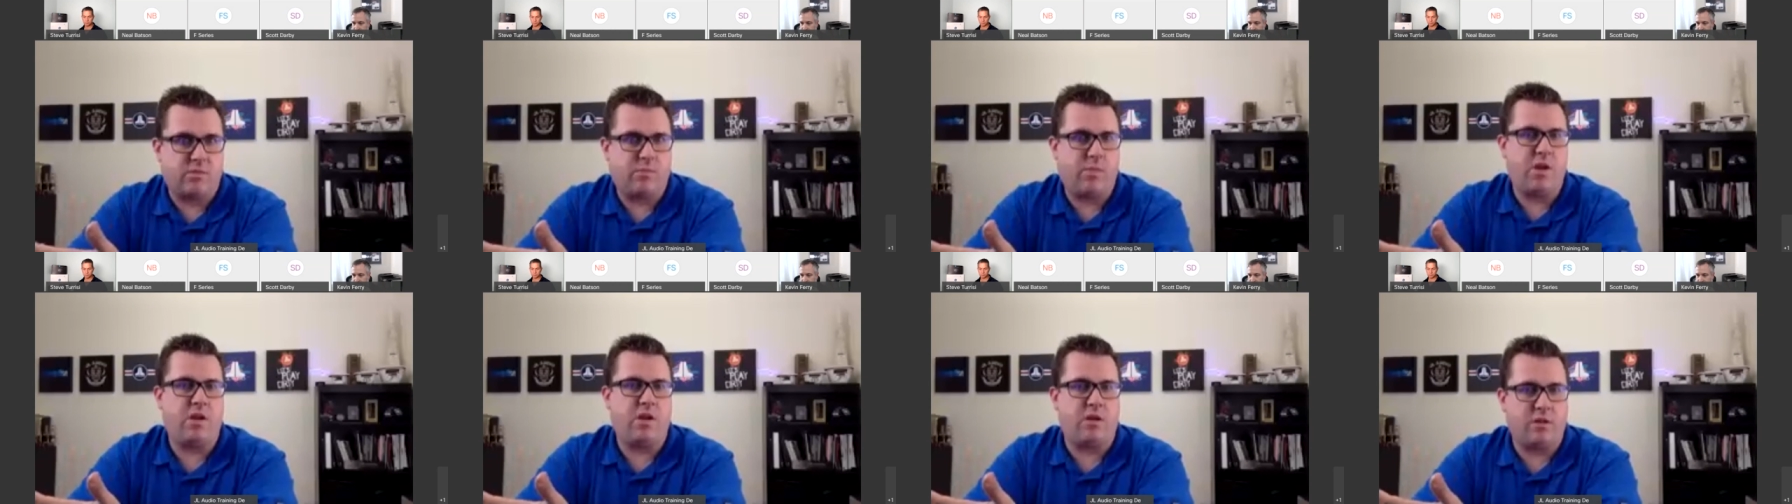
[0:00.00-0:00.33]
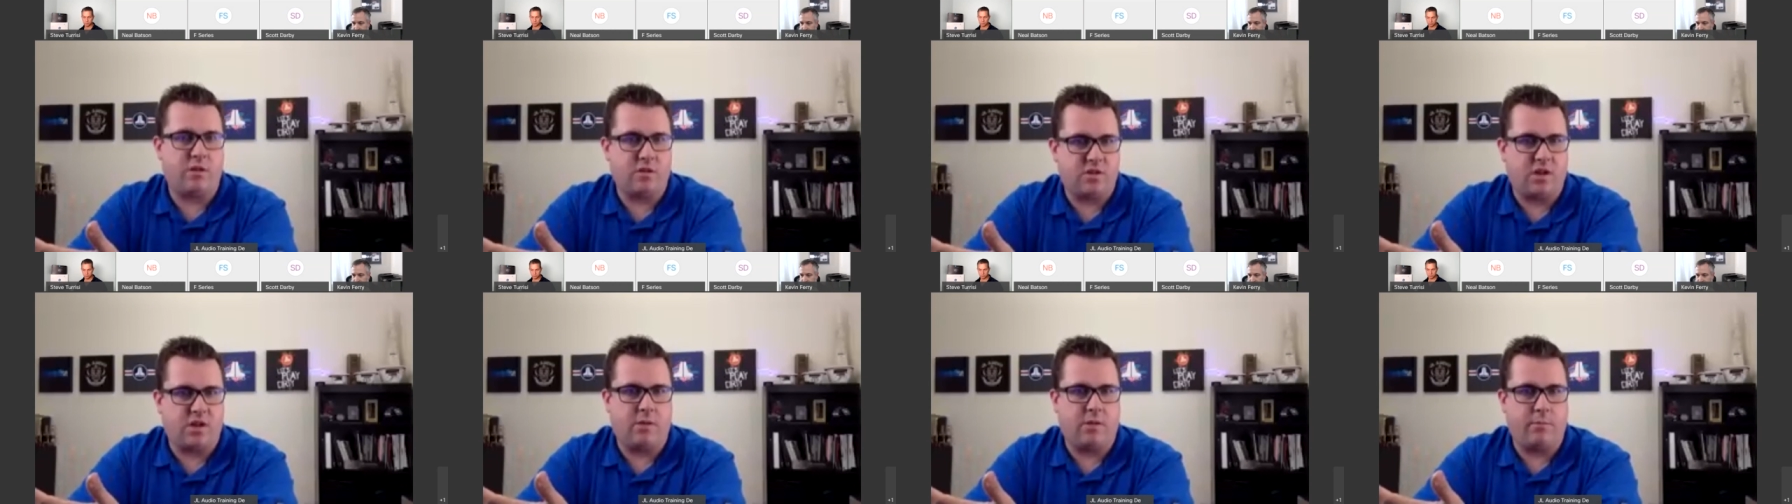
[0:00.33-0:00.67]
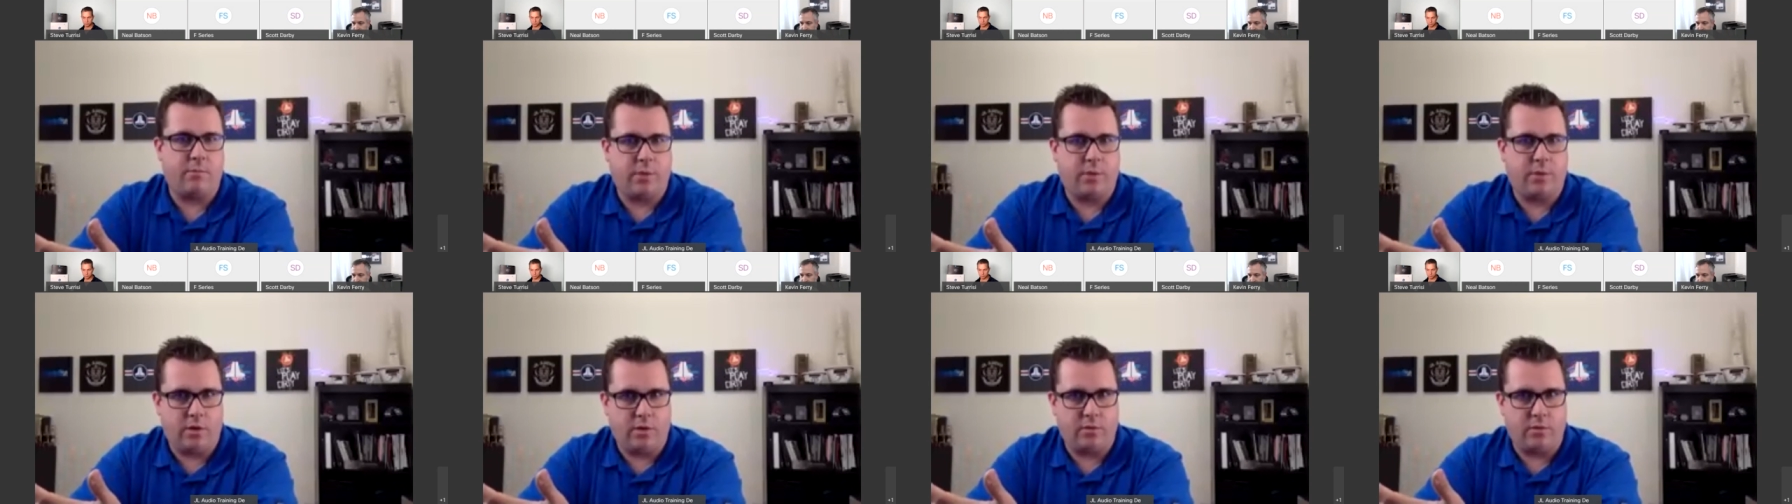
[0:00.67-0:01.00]
speakers on
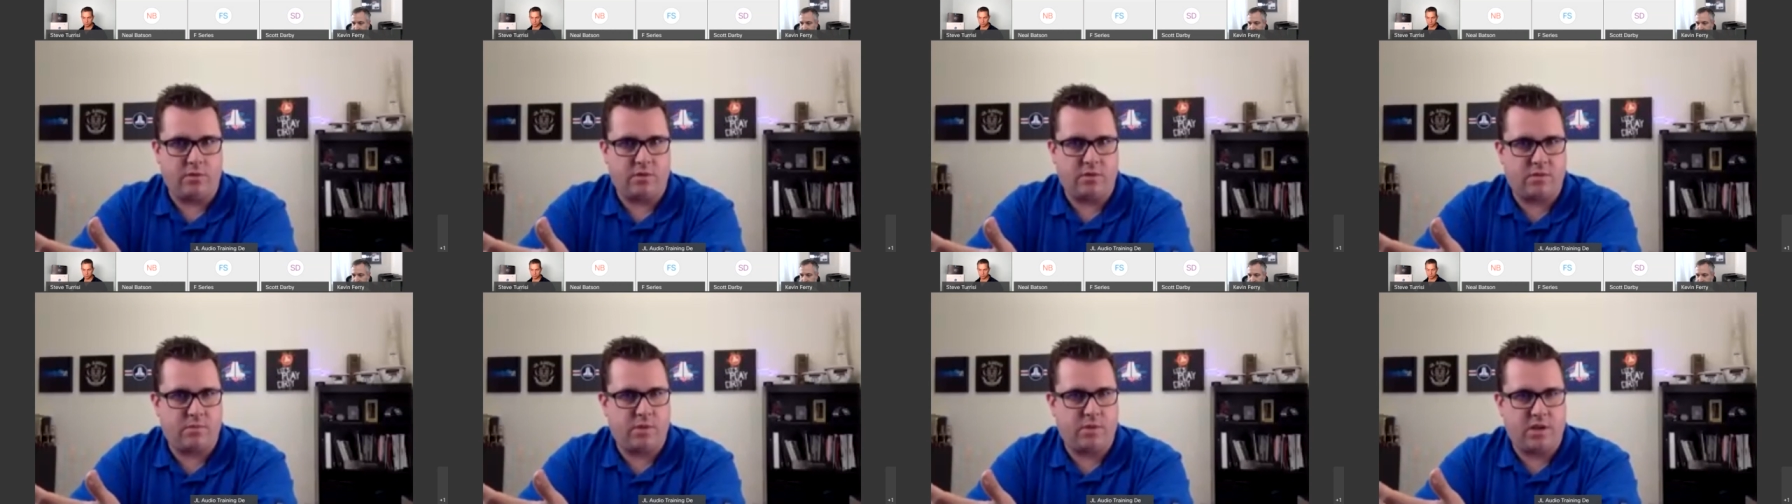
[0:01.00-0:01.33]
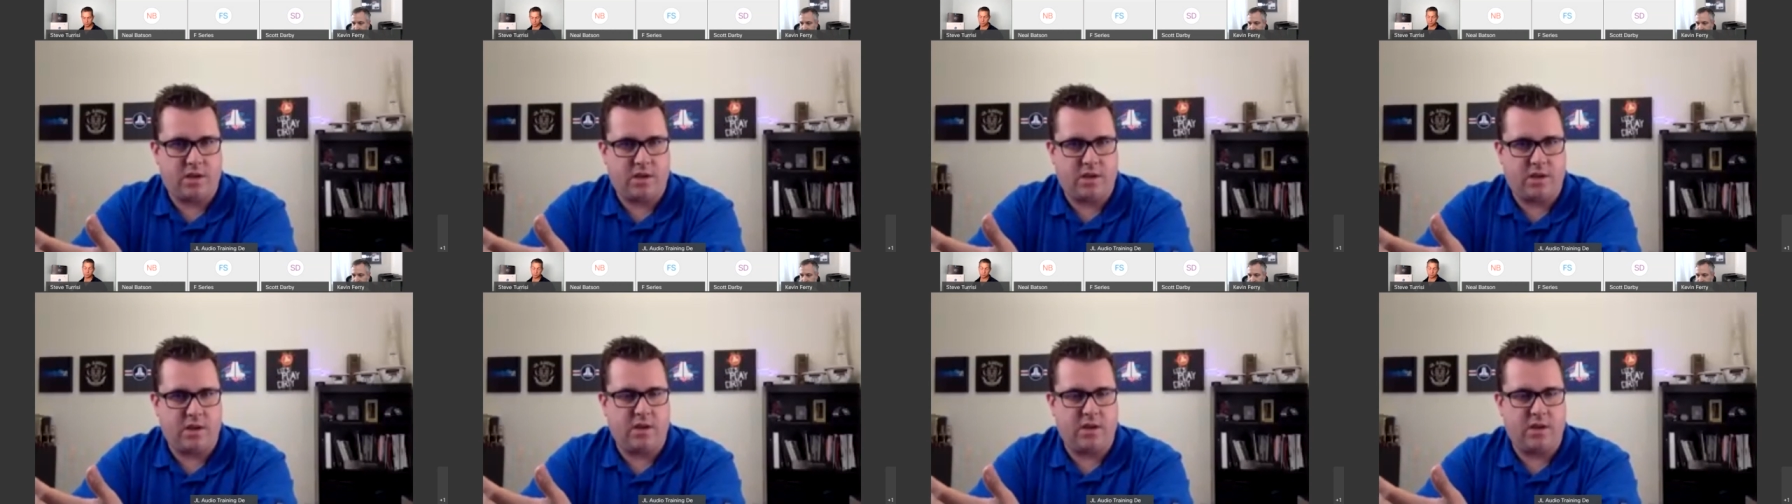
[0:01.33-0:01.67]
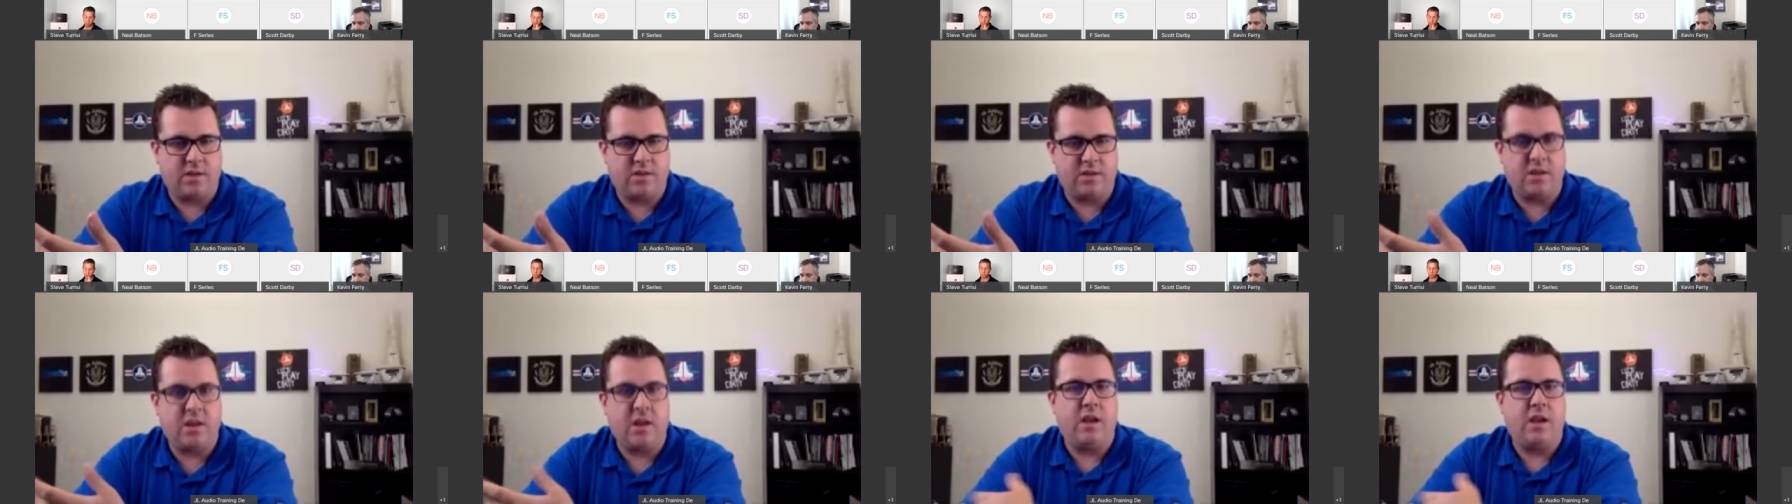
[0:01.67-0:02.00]
boats,
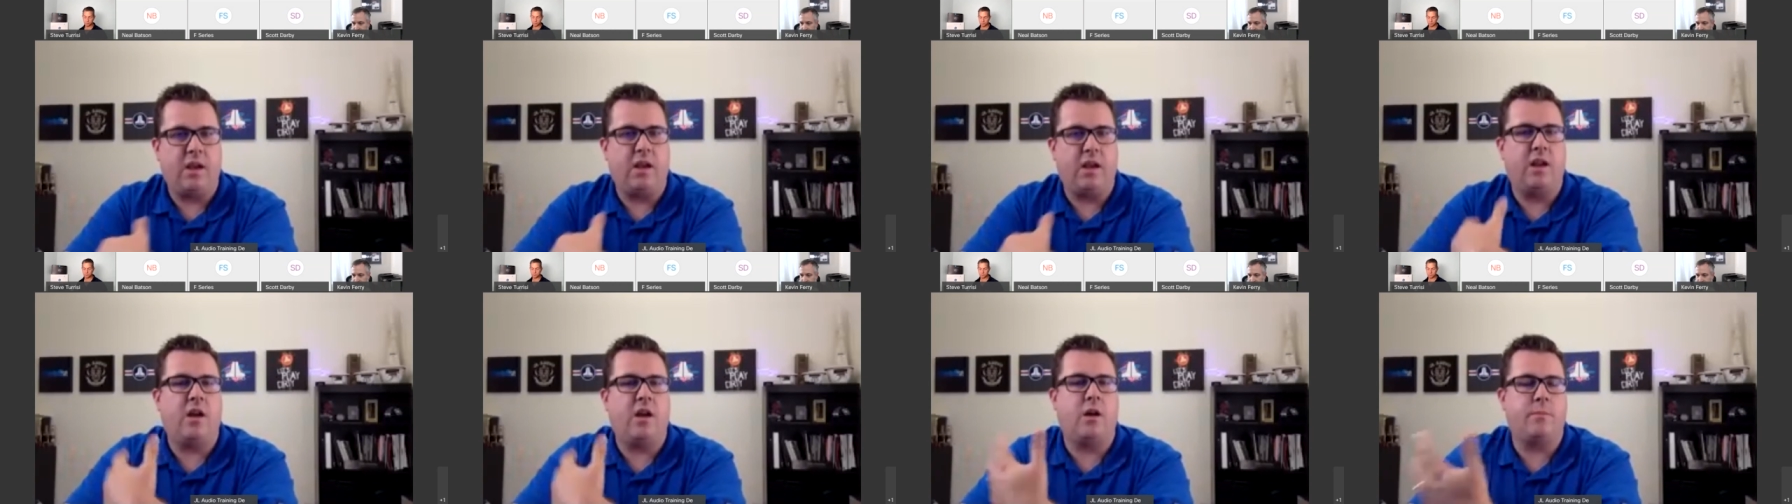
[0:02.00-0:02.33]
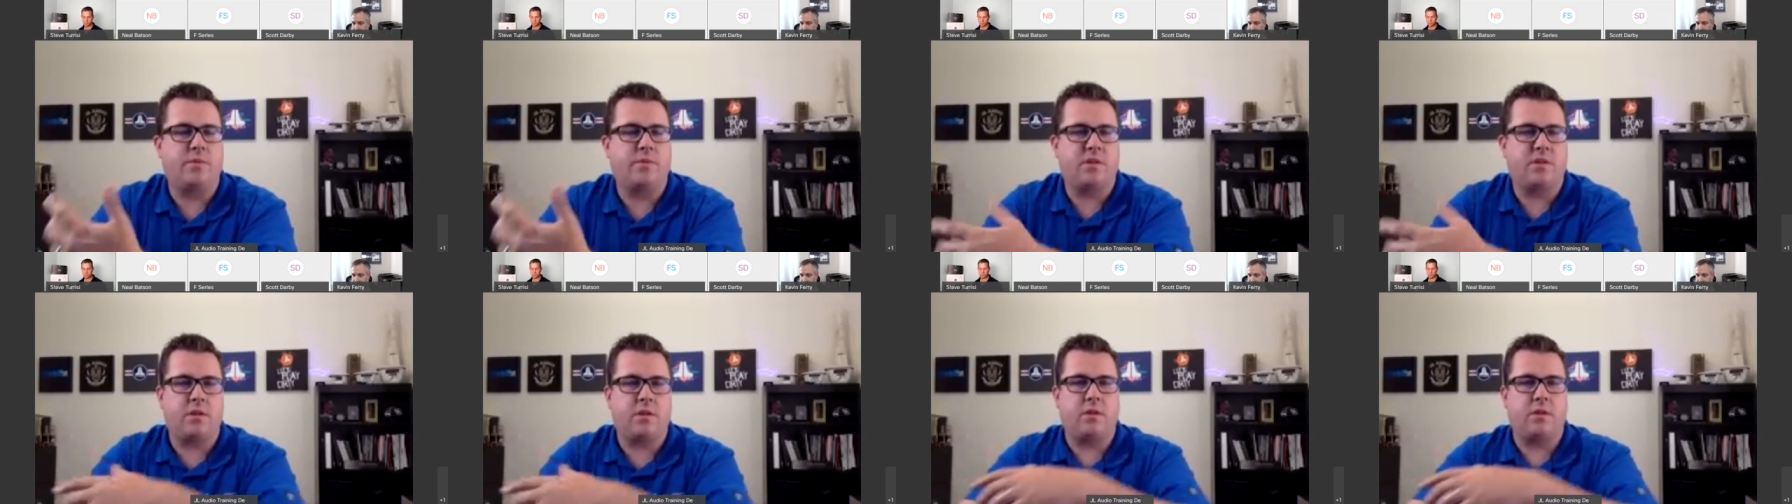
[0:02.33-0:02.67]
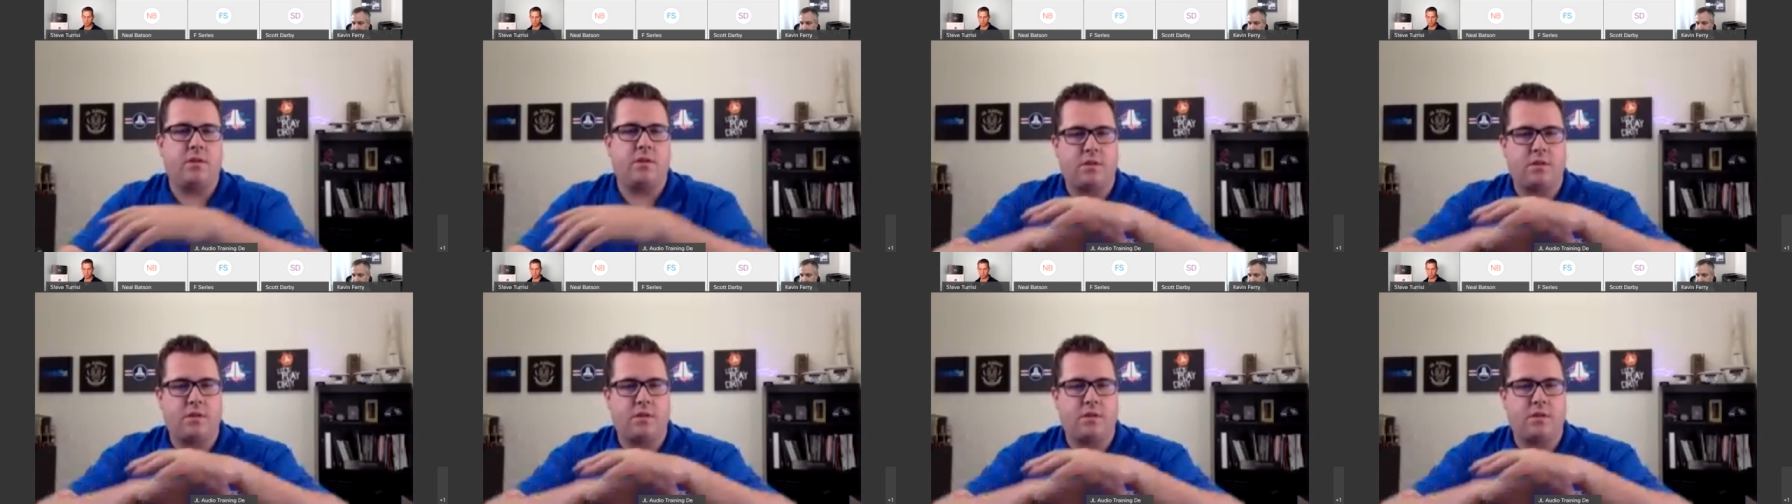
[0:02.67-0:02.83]
because it helps